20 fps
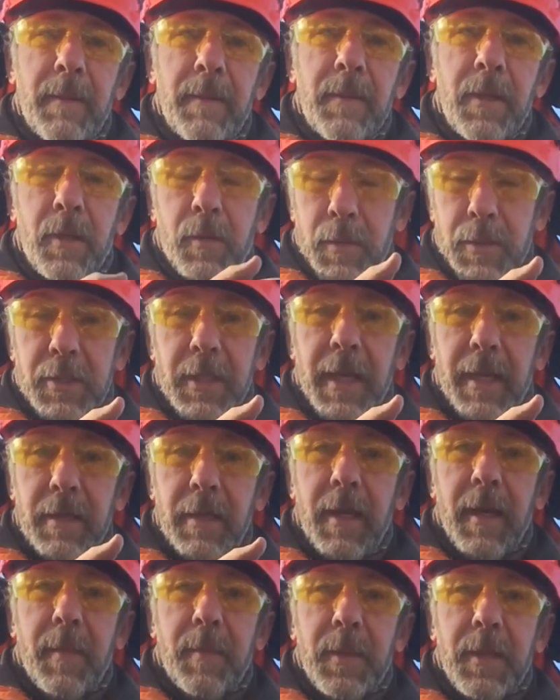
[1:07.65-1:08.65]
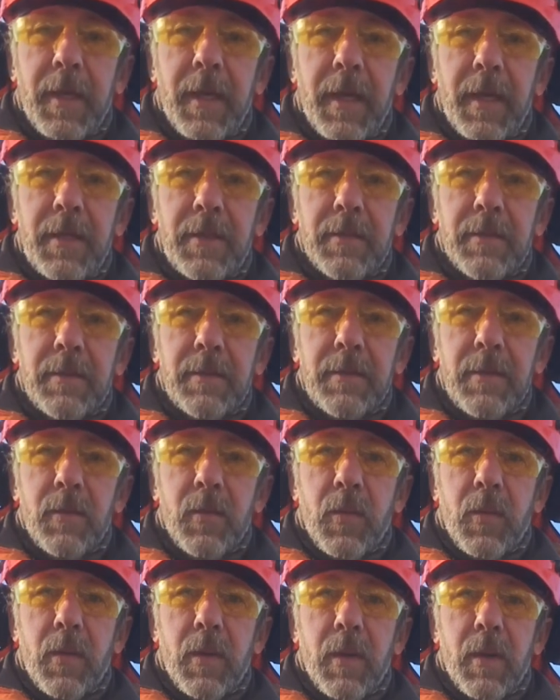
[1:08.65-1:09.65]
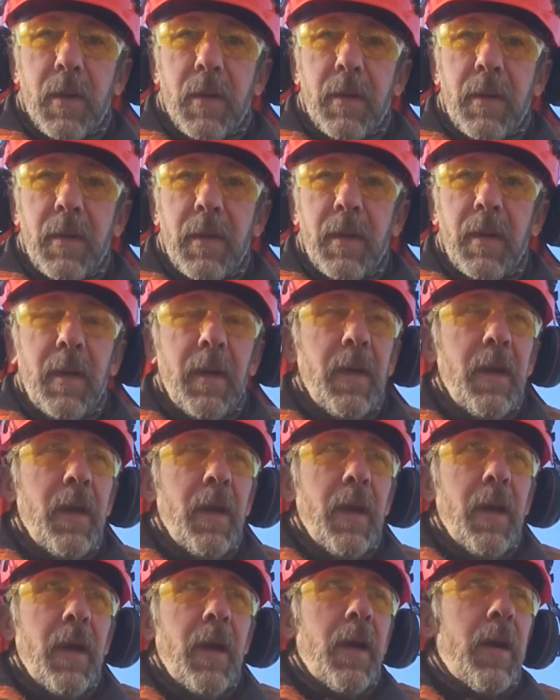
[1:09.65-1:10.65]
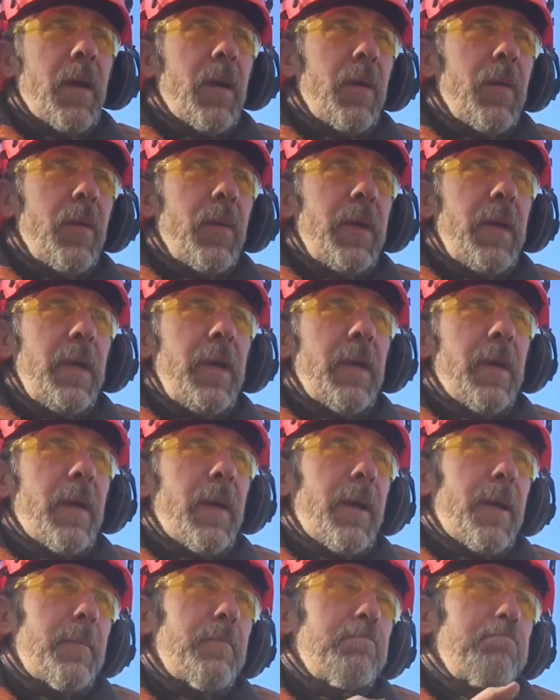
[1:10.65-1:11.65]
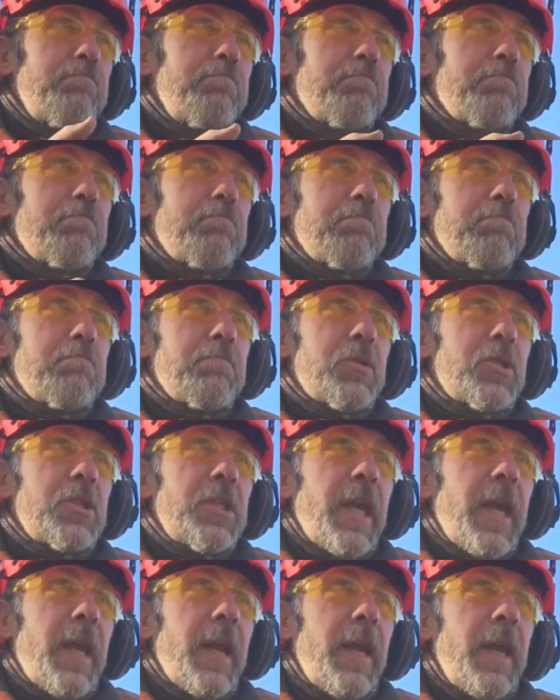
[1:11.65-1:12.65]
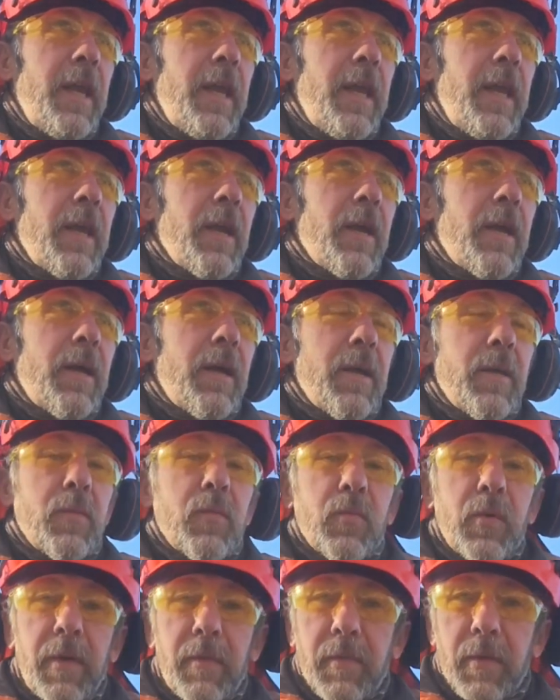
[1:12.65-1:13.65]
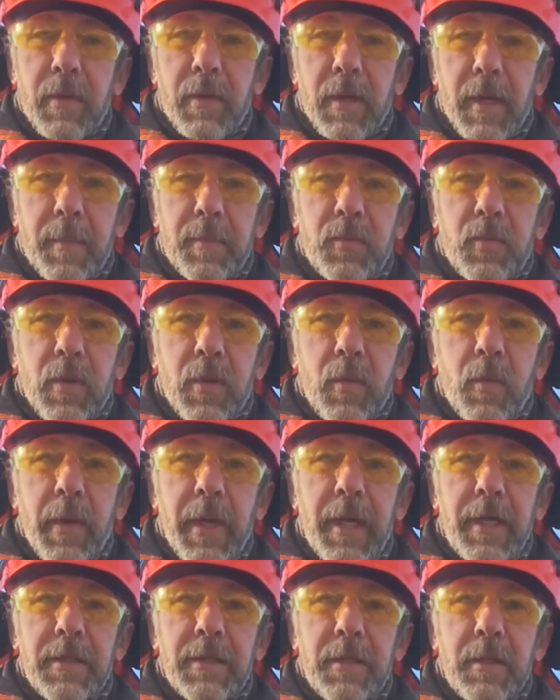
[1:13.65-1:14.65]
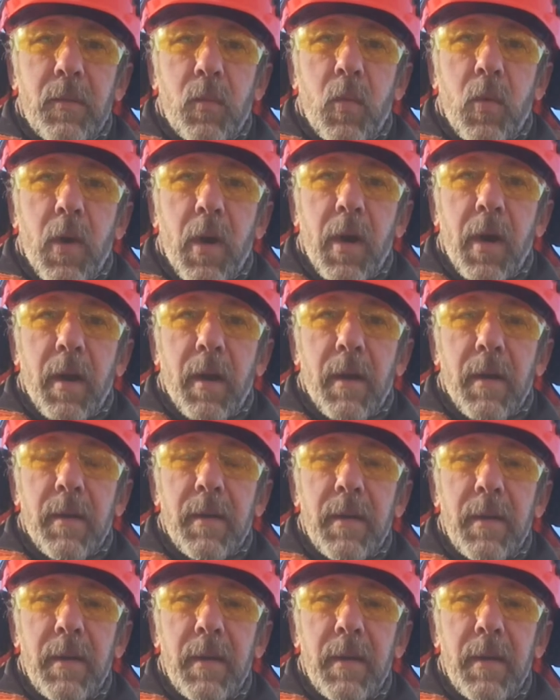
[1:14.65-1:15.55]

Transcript: You know, was that the application or are we um, standing in a river up to our waist in water,